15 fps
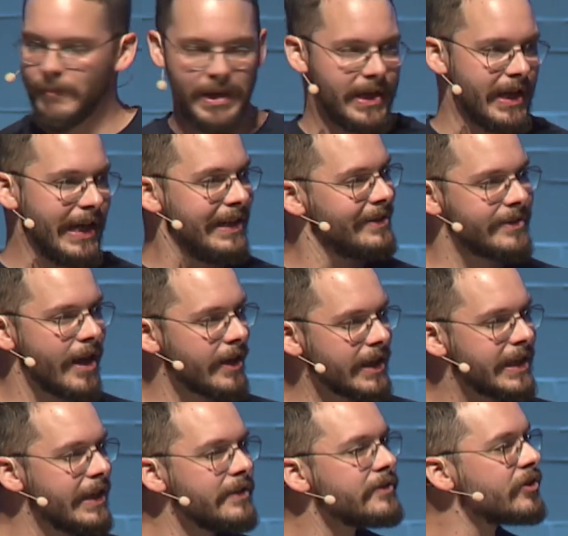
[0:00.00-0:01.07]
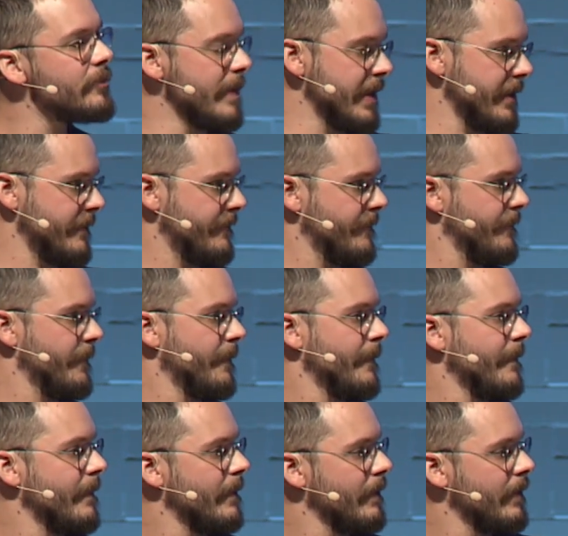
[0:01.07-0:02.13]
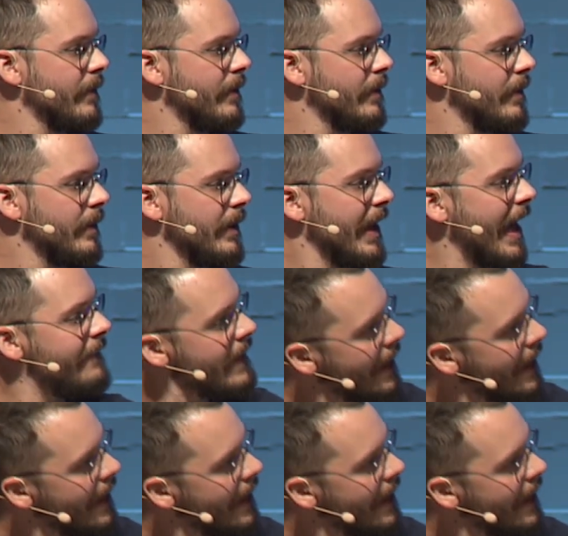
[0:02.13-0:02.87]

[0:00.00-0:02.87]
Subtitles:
me and he's not against me. And